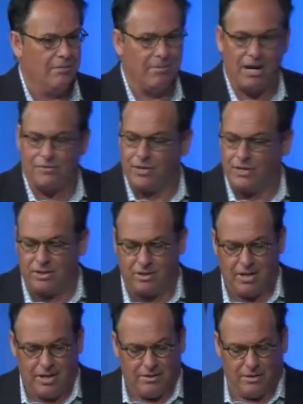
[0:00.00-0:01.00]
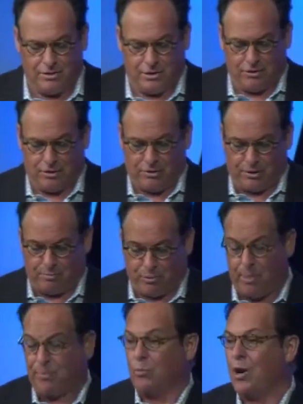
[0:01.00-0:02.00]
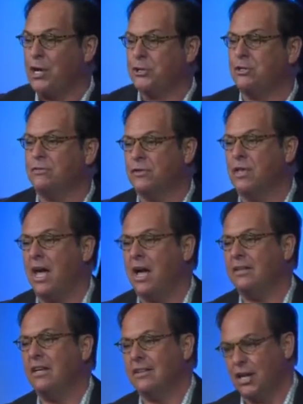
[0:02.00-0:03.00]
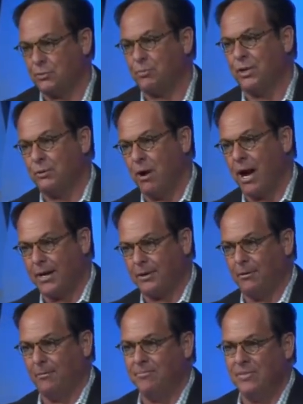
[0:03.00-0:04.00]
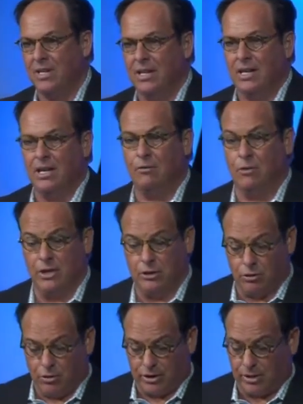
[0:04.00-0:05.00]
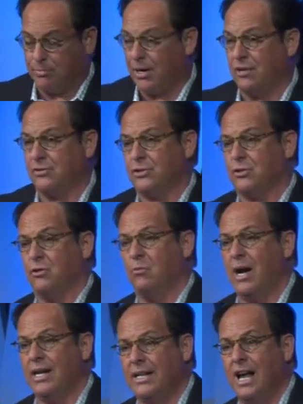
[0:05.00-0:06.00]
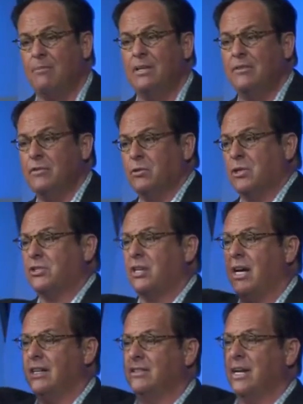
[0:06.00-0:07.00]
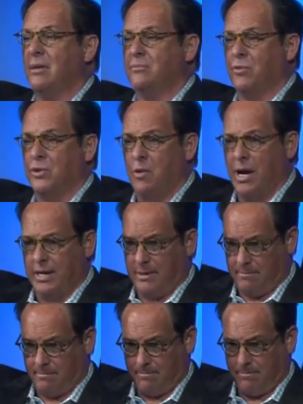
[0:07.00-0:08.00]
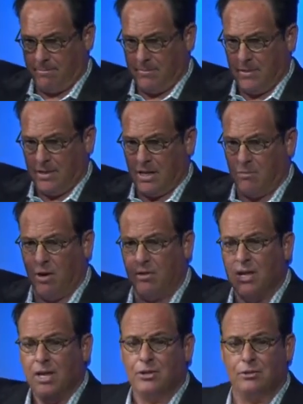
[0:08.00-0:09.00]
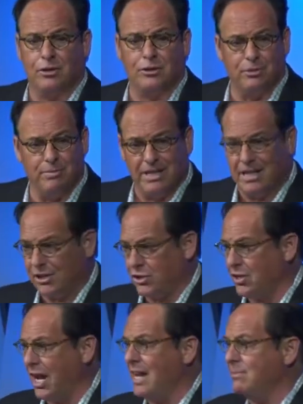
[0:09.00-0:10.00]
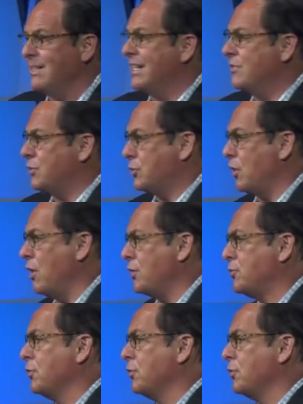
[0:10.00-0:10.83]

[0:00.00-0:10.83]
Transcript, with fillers: My friend, the, the, the, the, the preparation for that, that's pretty radical. And really, the Lord compares it to a wedding. How many of you are excited the night before your wedding? Come on. So there should be an excitement in the church.